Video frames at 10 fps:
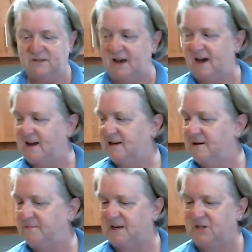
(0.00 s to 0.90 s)
that
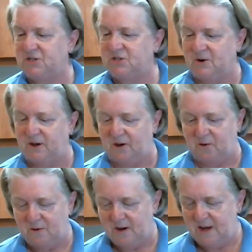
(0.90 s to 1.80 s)
I'm going to show
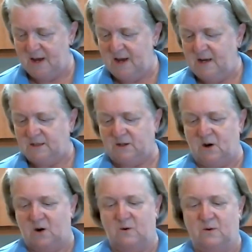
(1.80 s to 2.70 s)
you.
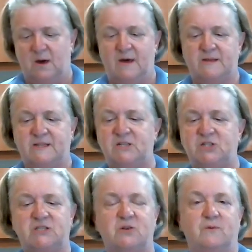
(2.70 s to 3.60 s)
So this is
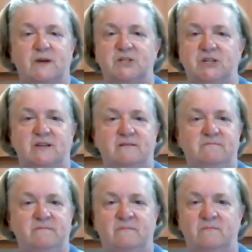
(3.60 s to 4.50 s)
just a rigid
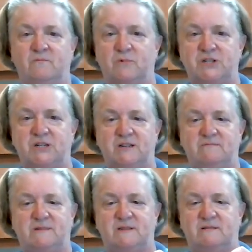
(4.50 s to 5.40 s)

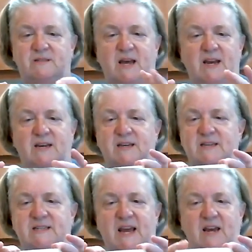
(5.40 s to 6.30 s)
sided
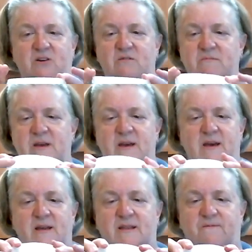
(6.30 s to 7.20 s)
container
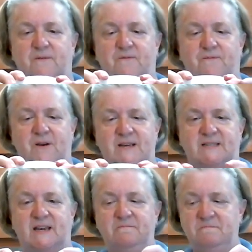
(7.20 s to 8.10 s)
that for
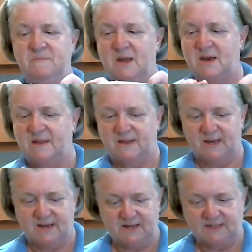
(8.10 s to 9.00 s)
freezing.
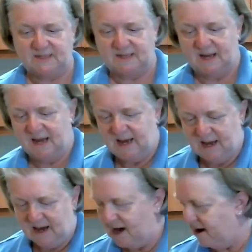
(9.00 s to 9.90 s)
This,
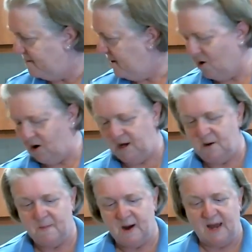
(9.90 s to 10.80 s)
or you
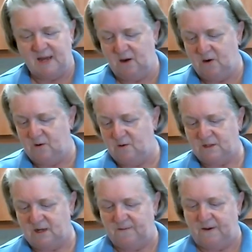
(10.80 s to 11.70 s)
might use,
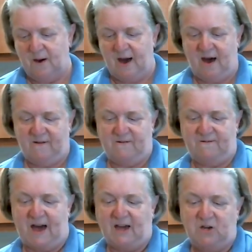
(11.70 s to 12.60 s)
if you have a
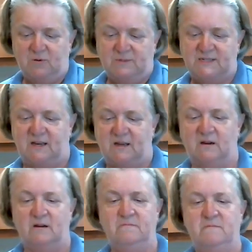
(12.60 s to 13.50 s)
vacuum
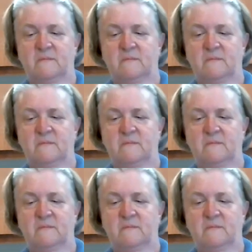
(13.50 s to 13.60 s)
sealer,